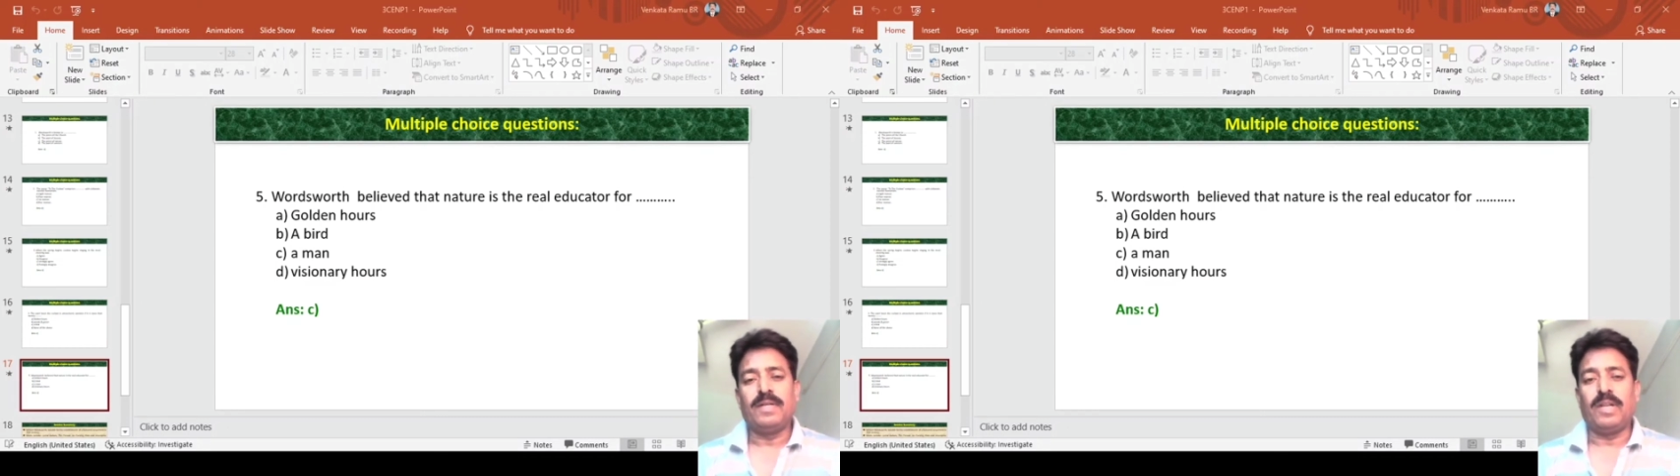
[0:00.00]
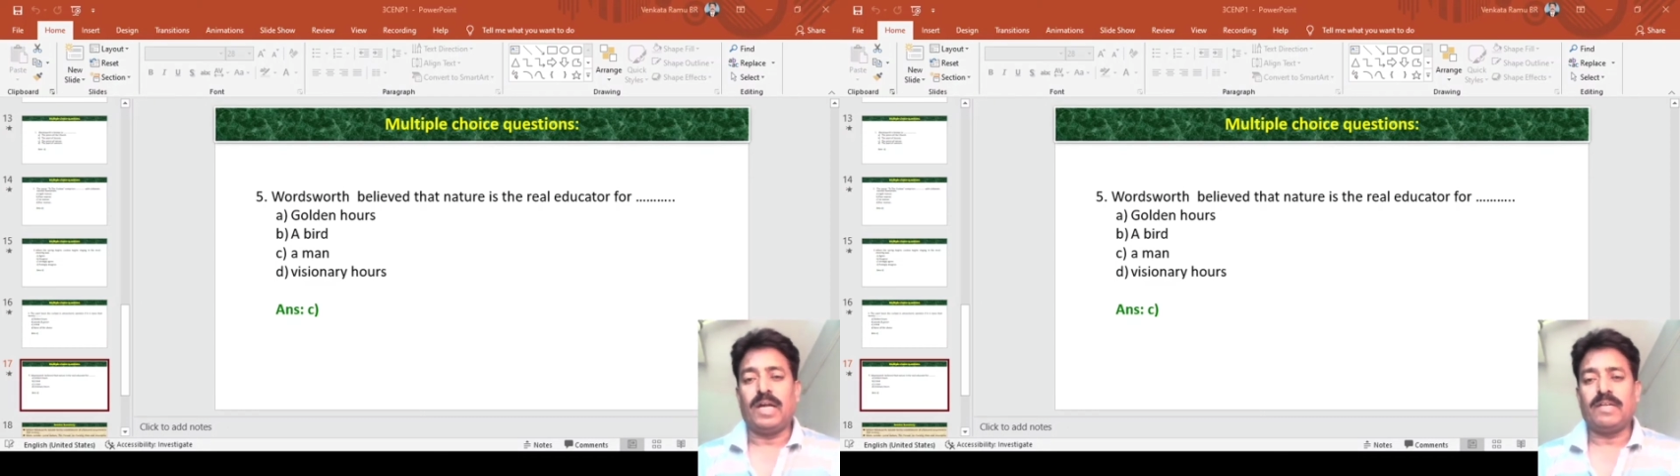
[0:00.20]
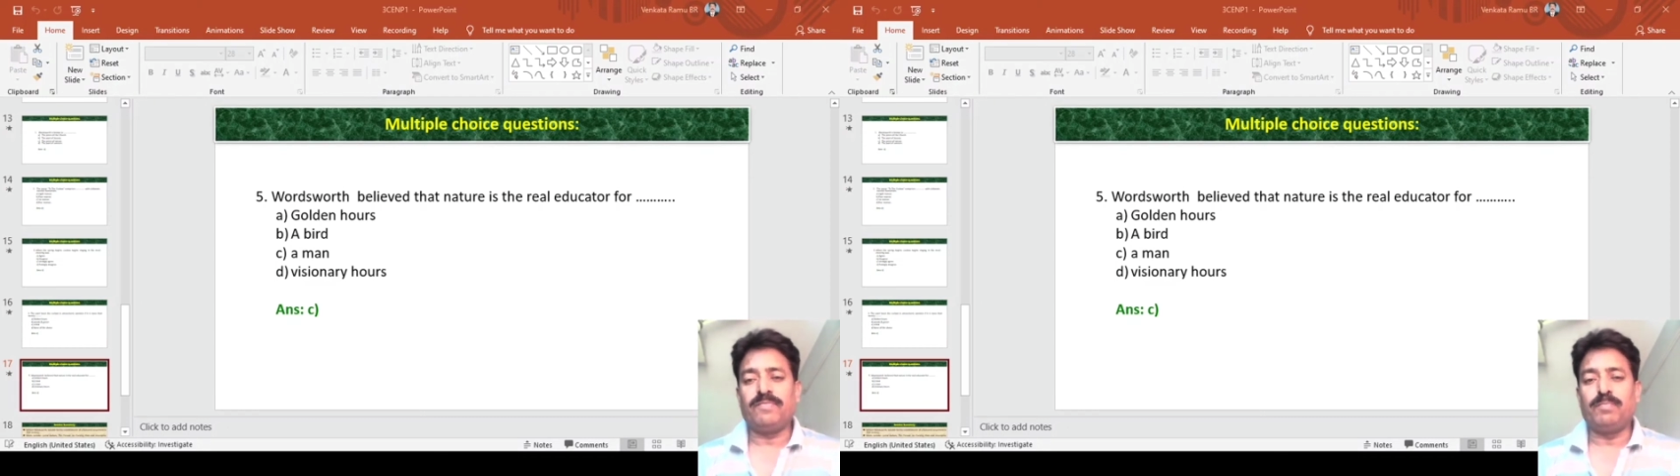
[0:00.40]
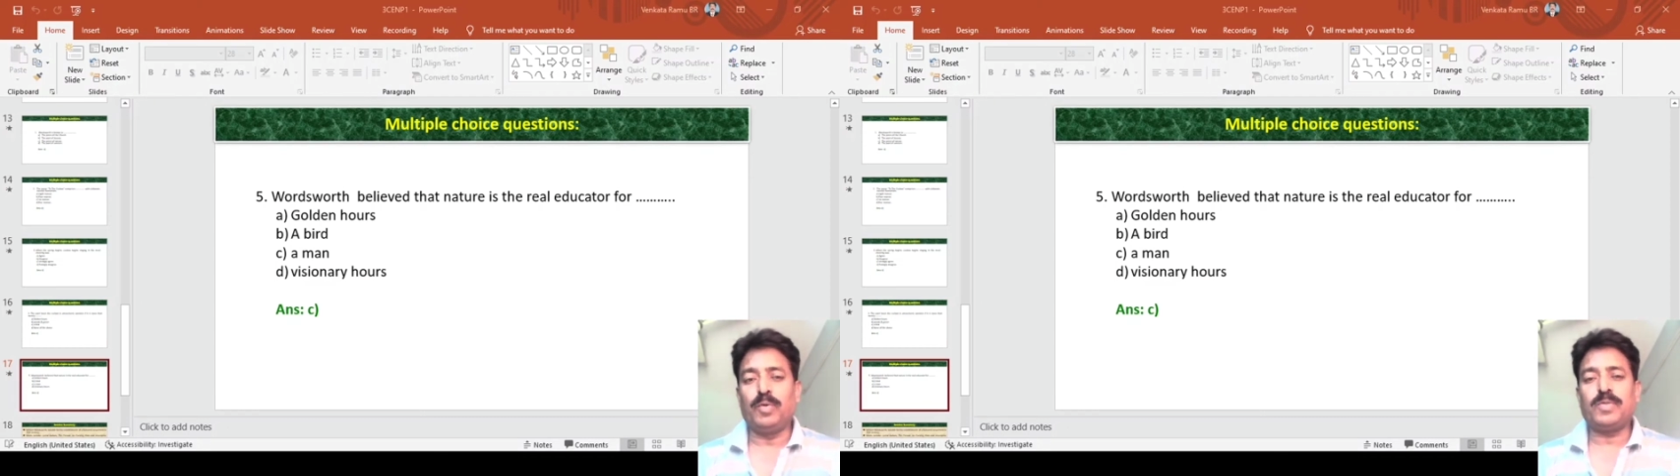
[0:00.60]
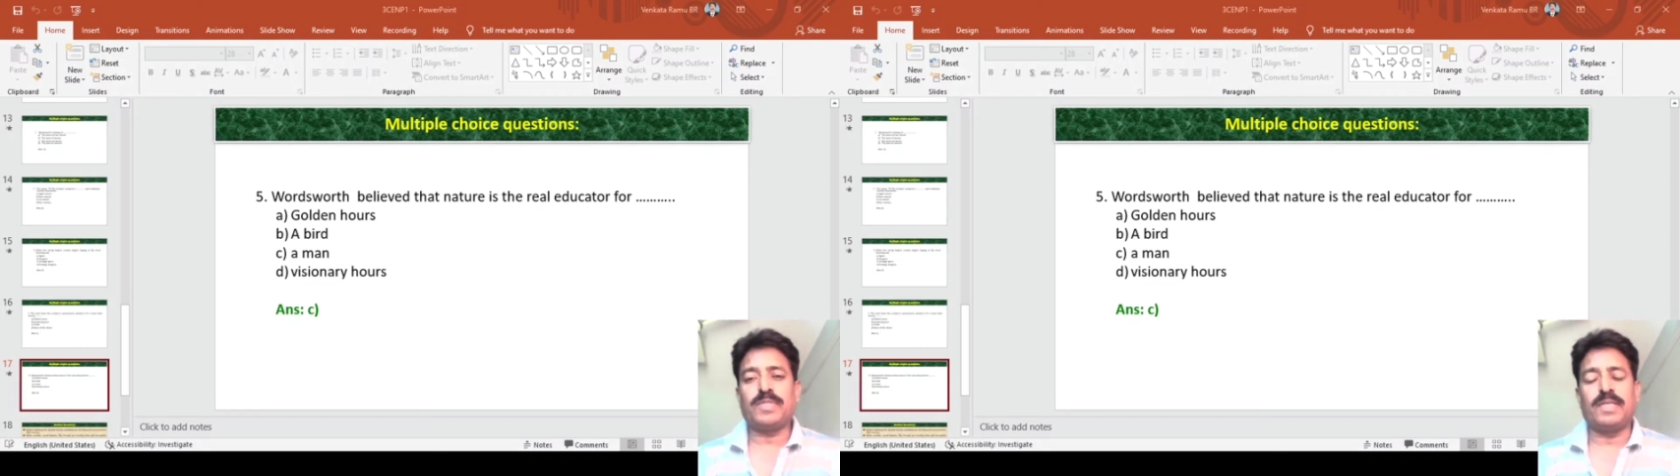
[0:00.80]
lot of
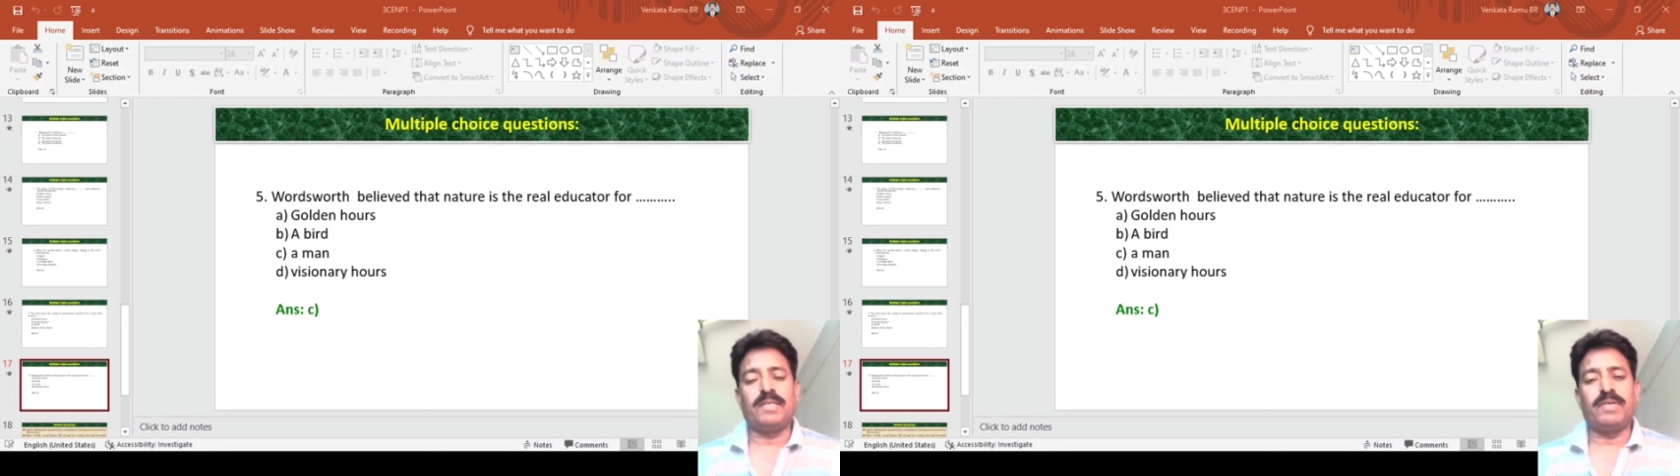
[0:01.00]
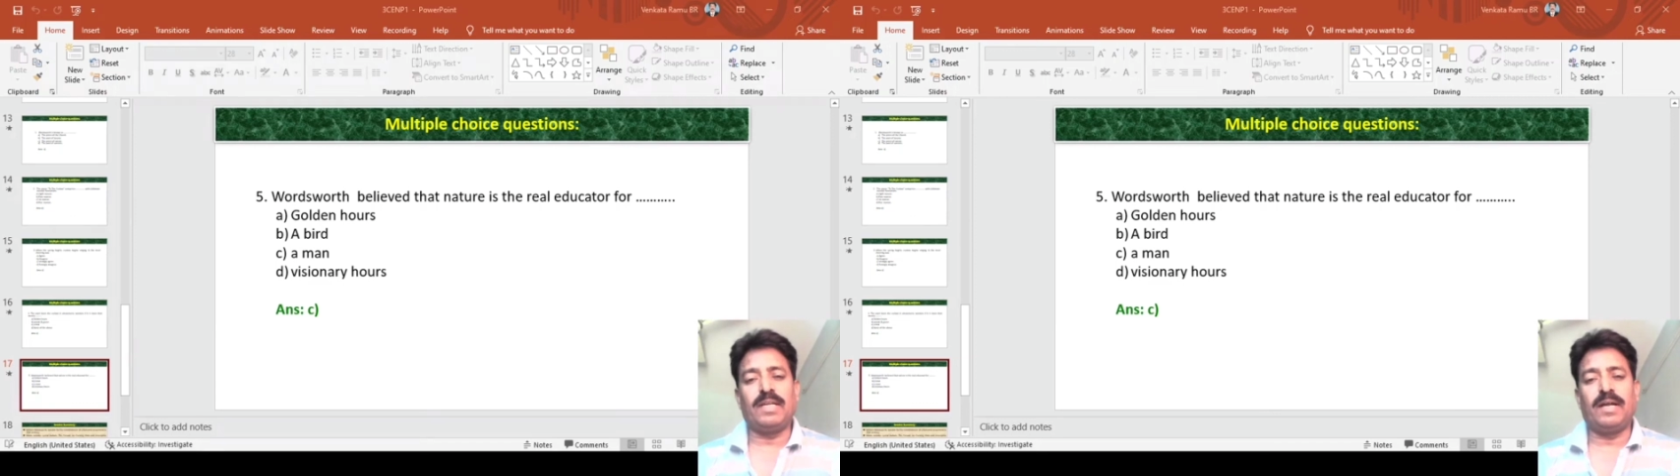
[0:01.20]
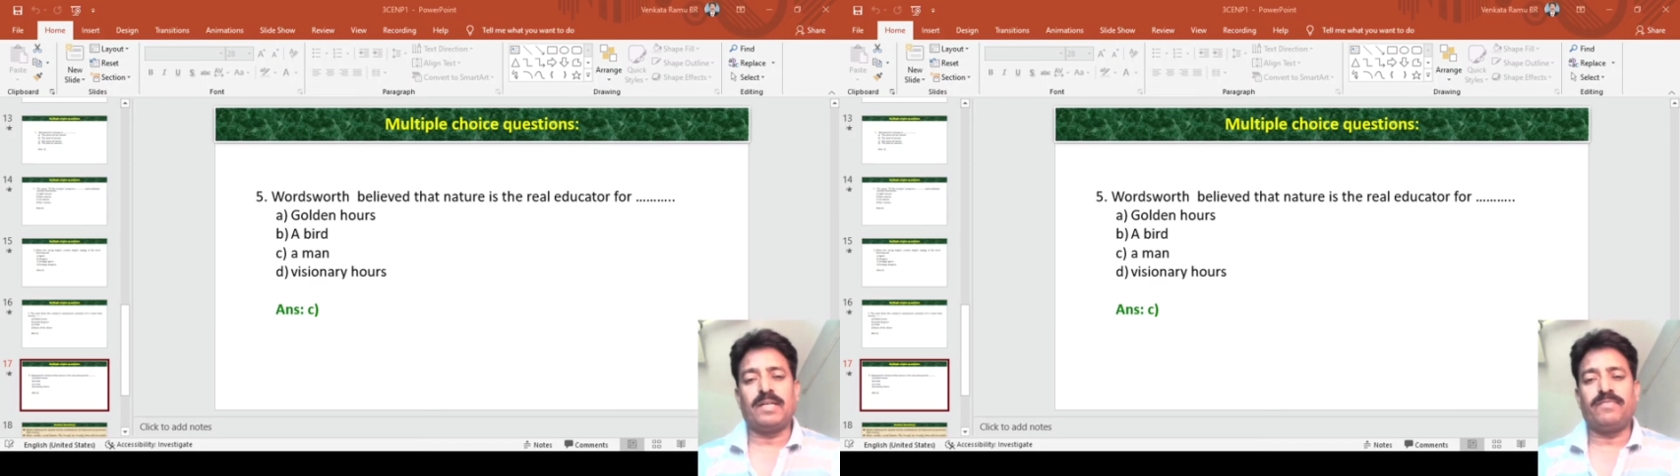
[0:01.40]
books and even lot